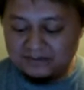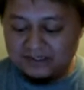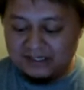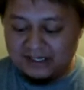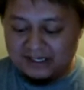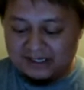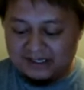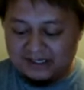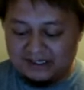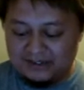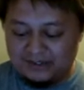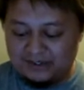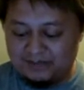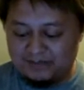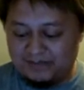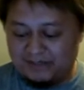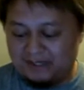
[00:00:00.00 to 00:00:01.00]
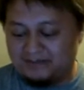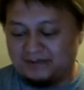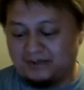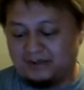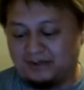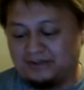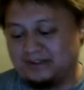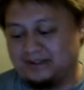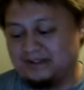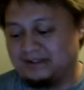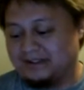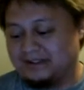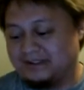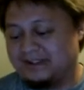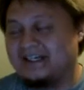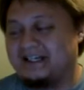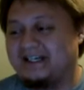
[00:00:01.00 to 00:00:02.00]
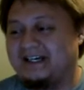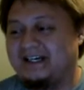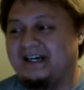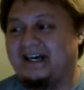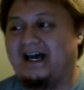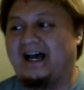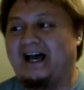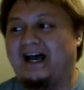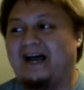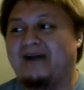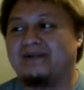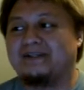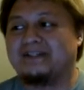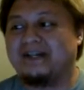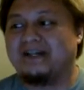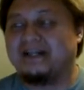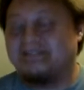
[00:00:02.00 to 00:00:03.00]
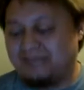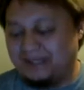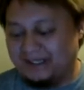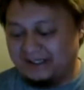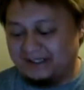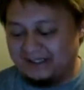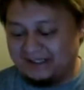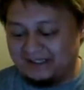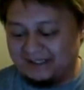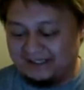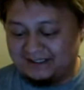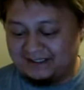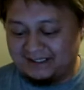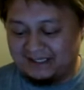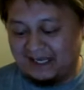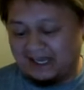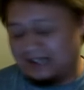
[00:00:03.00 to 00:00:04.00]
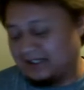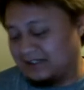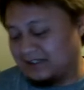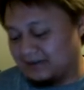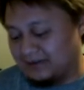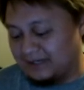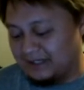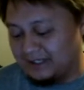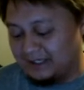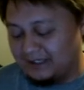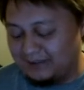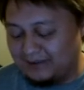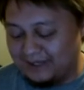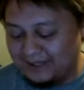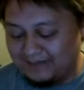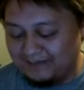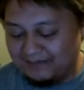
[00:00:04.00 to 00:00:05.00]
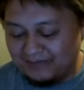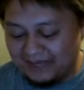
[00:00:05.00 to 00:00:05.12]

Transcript: Then 2 Spell Absorptions. I was contemplating this, and I was like, I just threw it in anyway,